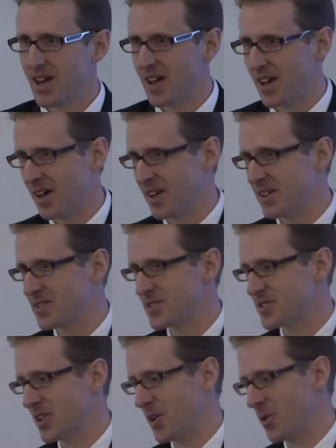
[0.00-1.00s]
Uh,
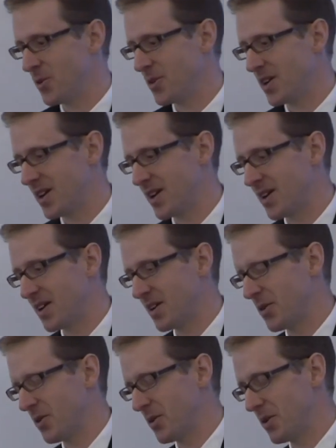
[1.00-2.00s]
so
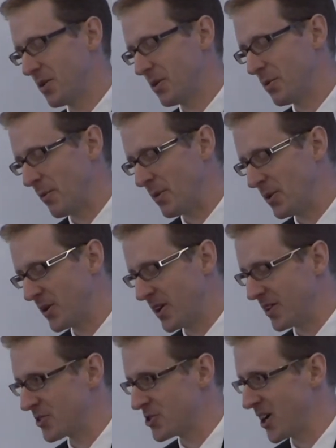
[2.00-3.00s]
when we're
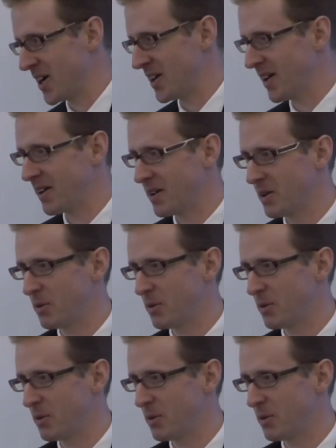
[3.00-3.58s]
looking at China,